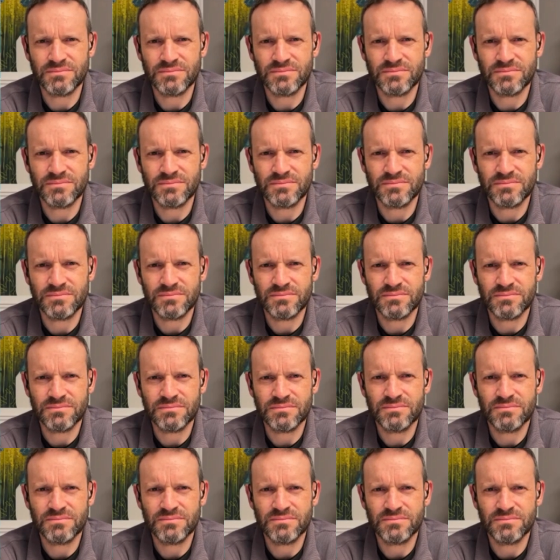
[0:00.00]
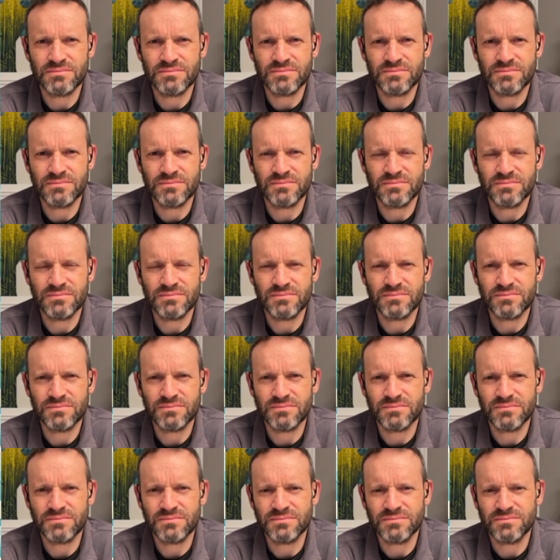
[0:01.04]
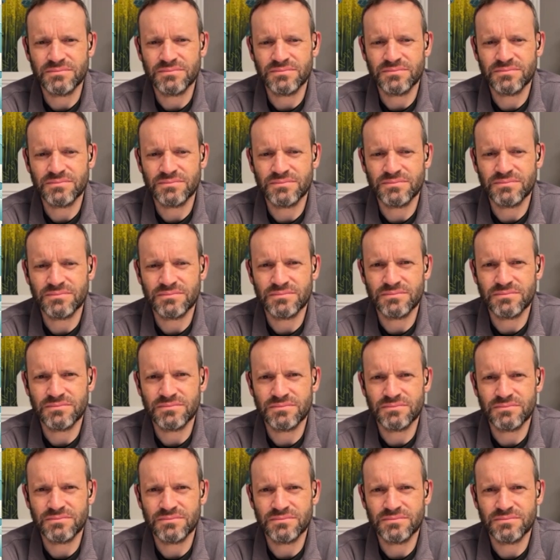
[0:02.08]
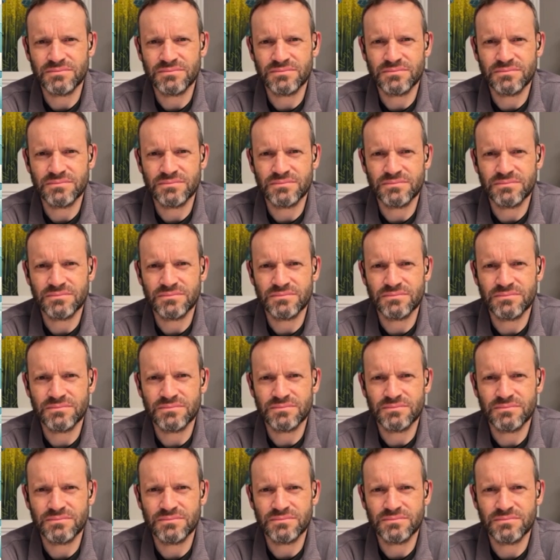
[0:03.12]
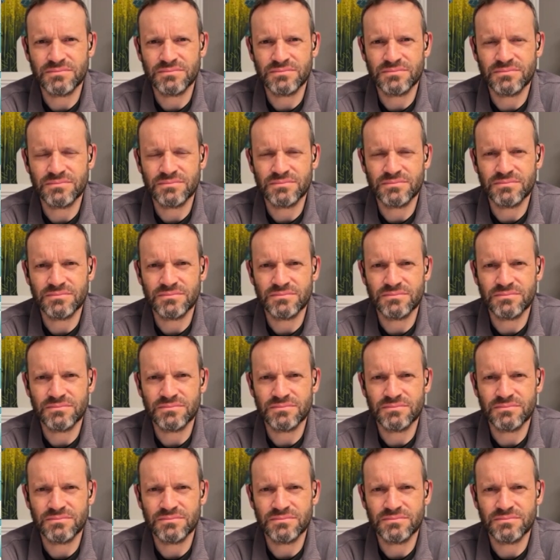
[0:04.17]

[no speech]